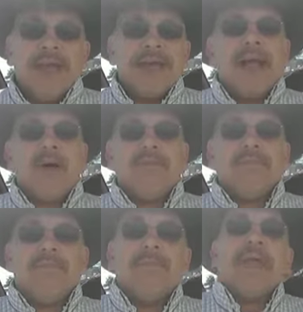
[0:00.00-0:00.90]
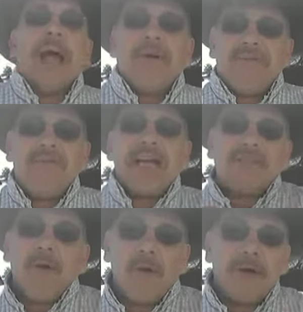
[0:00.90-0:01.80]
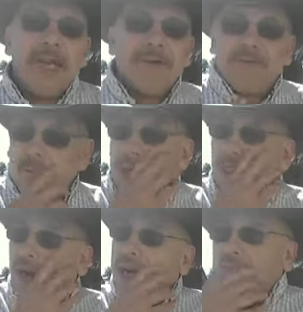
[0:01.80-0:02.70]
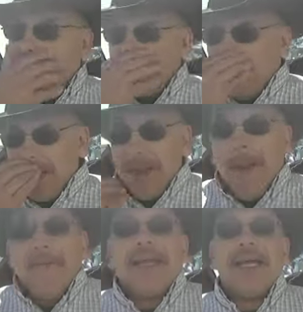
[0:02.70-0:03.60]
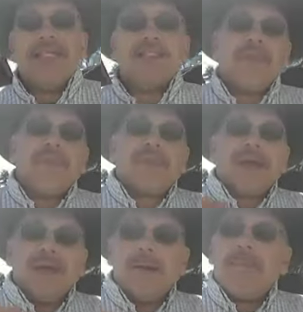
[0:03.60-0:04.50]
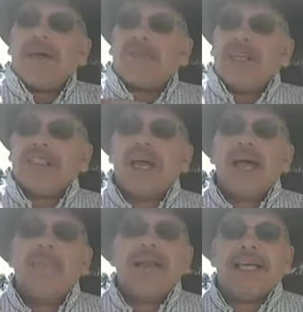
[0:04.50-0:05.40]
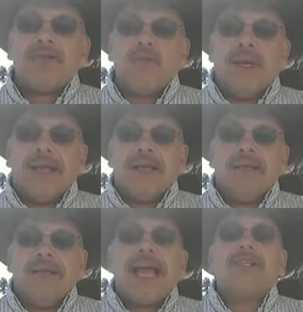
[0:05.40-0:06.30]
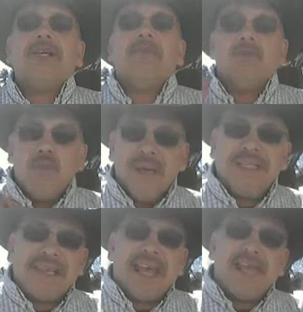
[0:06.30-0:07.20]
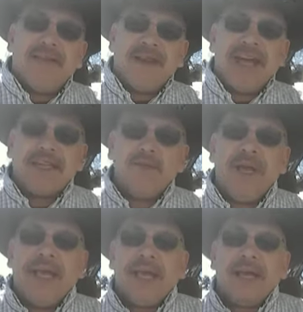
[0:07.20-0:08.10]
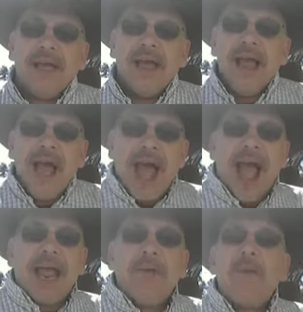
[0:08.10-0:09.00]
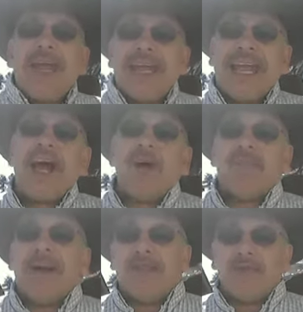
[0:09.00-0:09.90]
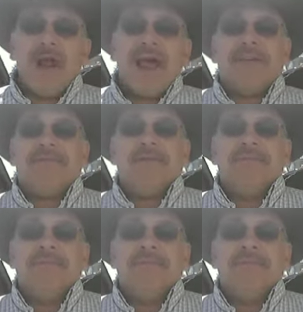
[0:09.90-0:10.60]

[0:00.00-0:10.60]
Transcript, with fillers: Now, I'm going to fast forward here for about 30 days because about this time last week, actually it was Wednesday of last week, I ran out of my Thrive.